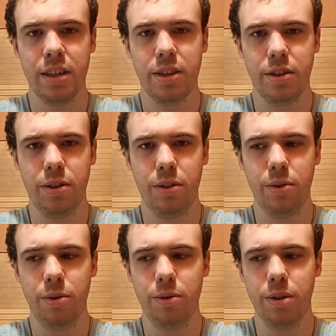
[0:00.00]

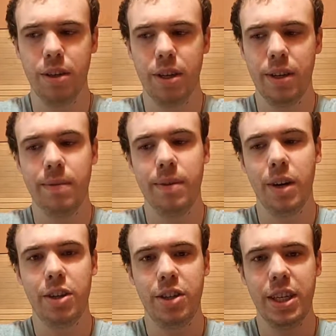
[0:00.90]
to
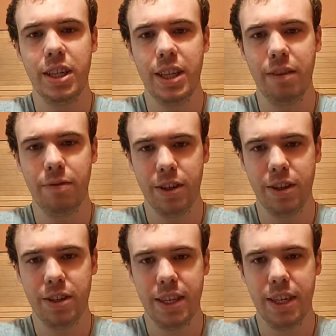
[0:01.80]
articulate for
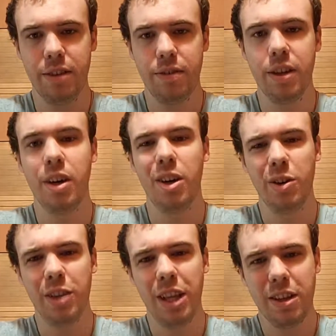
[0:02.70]
yourself,
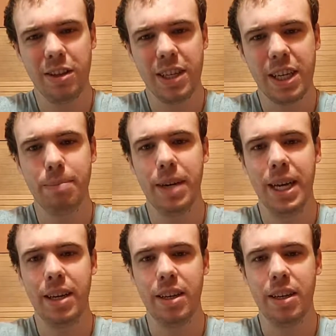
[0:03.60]
oh, that looks like a
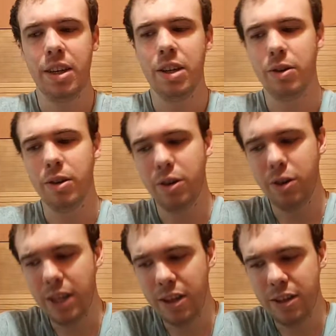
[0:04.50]
mite, or
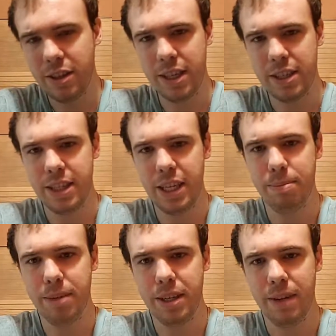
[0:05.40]
oh, that looks like a stink bug.